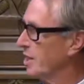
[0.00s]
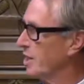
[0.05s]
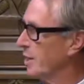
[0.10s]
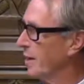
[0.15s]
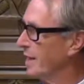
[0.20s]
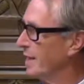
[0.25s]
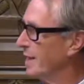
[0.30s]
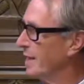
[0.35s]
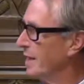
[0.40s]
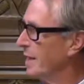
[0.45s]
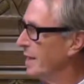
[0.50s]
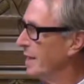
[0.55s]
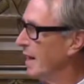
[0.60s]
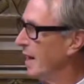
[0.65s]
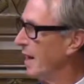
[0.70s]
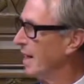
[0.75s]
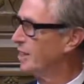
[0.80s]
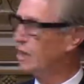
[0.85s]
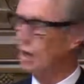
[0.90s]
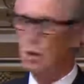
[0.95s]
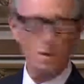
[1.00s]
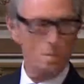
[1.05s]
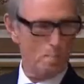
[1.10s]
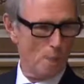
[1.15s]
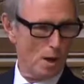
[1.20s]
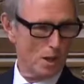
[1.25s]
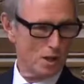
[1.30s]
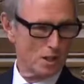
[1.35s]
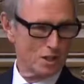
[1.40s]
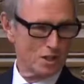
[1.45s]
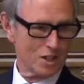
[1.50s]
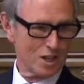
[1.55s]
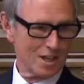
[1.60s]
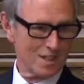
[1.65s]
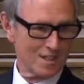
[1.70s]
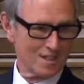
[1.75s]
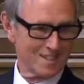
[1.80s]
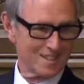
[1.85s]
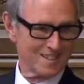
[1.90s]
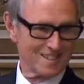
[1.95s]
so I do
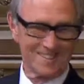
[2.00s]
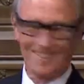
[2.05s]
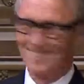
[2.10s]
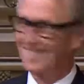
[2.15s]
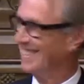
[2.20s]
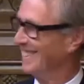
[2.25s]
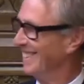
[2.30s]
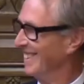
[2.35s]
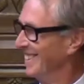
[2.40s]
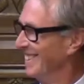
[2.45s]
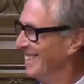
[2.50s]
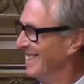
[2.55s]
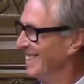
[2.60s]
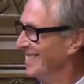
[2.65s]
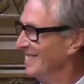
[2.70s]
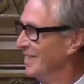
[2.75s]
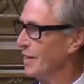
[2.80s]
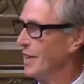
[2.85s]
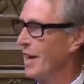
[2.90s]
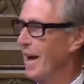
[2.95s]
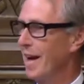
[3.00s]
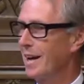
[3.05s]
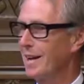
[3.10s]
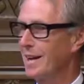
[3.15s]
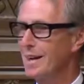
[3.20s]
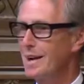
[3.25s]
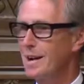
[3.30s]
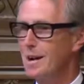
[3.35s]
apologise for that.